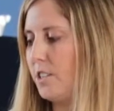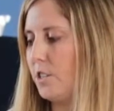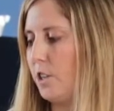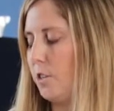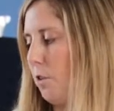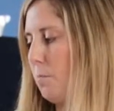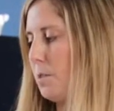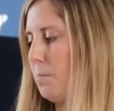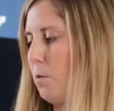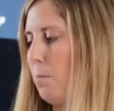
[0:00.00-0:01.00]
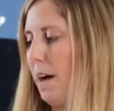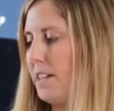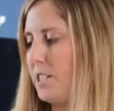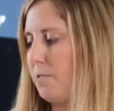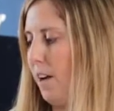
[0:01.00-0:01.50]
So the groups are more
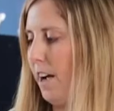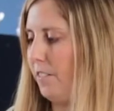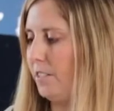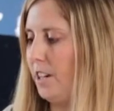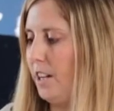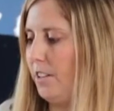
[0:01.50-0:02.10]
based around